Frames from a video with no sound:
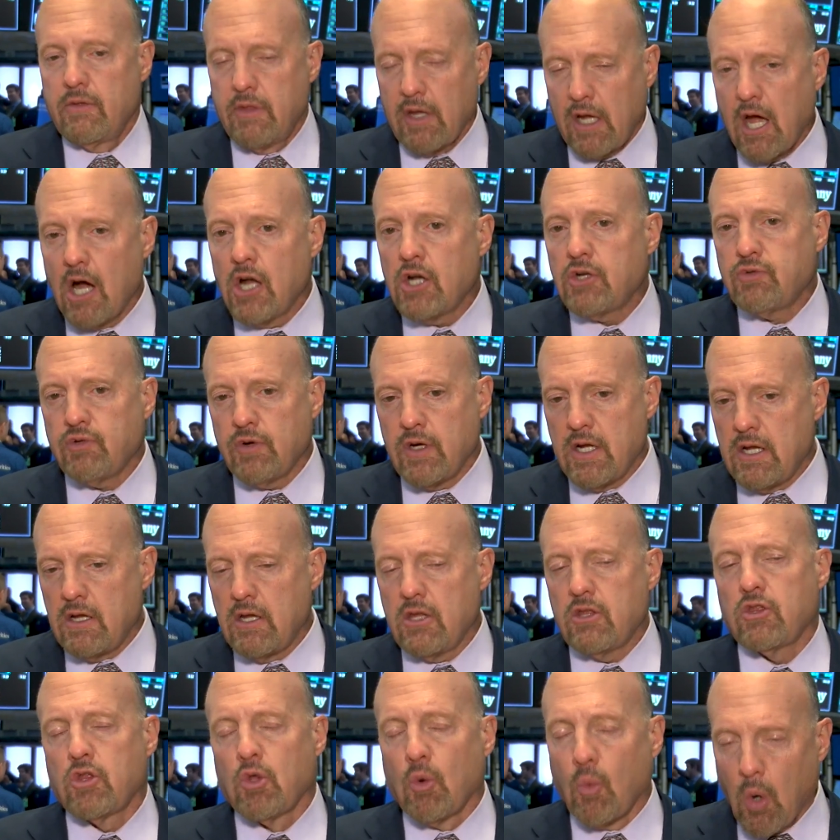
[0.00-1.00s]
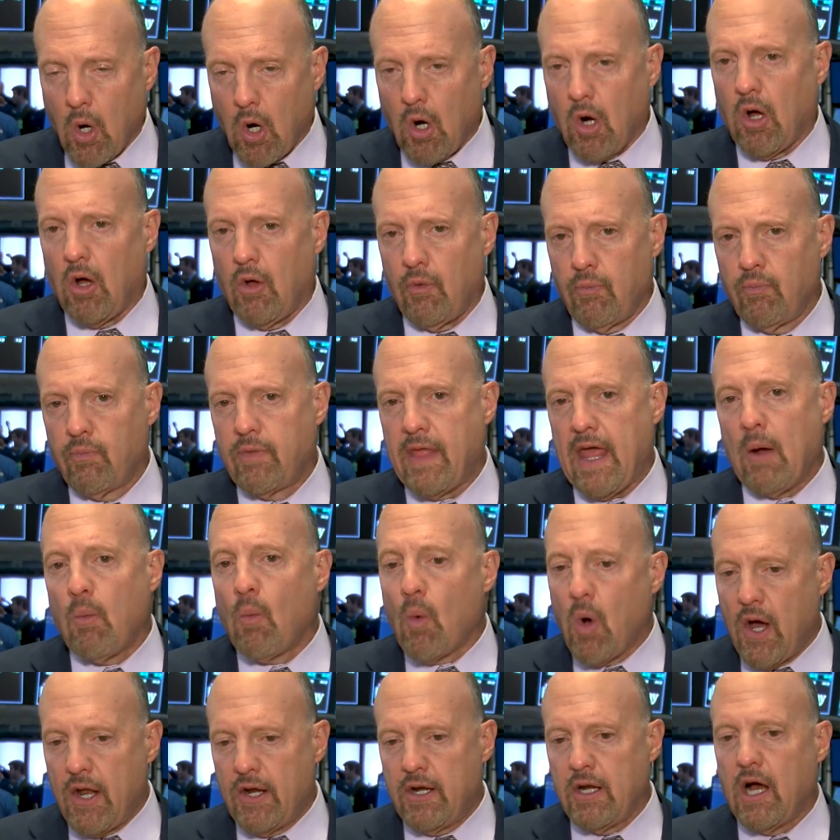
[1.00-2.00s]
the country, the world, they
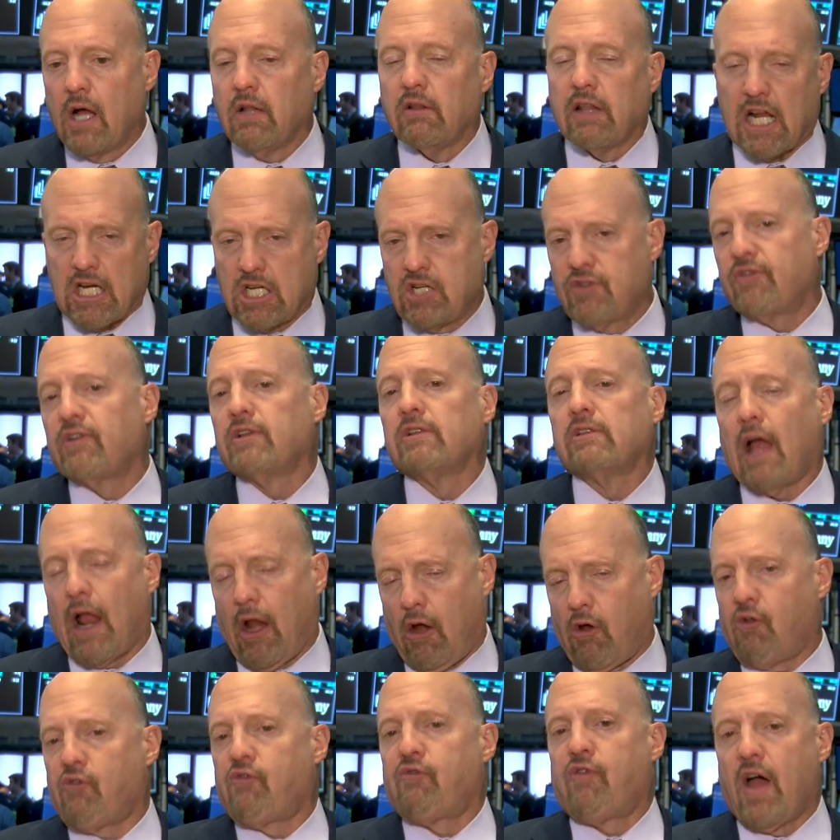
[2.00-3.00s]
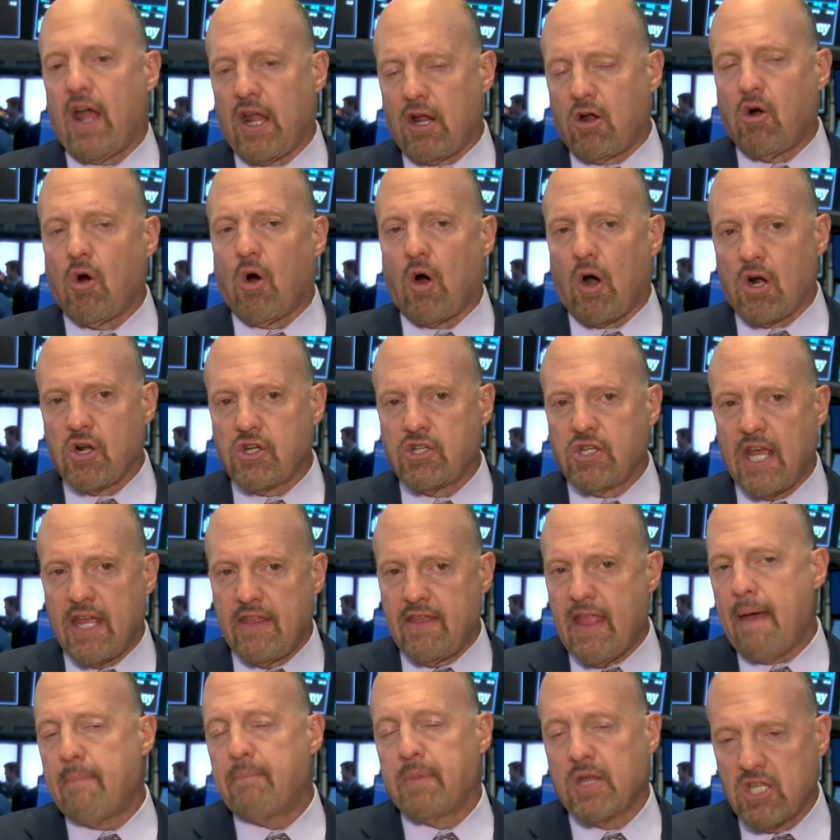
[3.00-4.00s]
want electri- electrified cars,
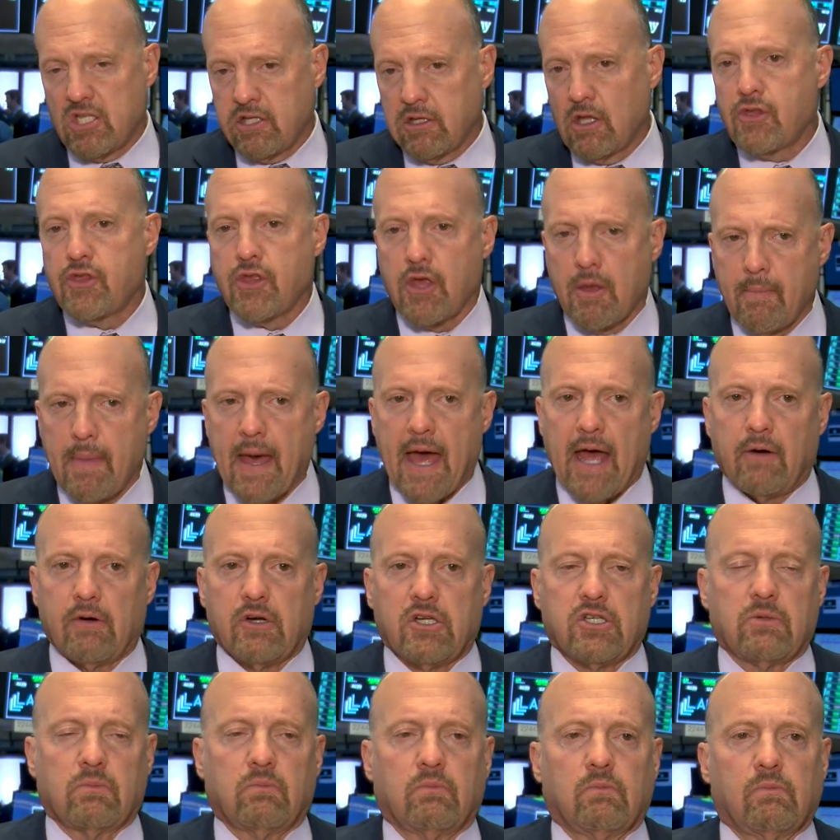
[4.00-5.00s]
and that means lithium batteries.